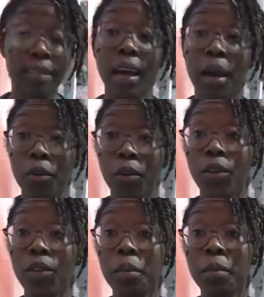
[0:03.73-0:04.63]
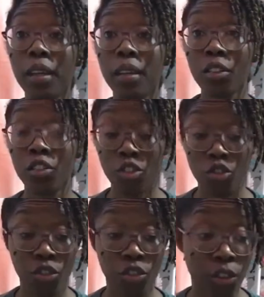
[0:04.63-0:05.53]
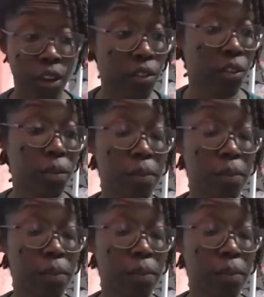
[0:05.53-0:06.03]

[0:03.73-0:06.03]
I'm going to be making the citrus dress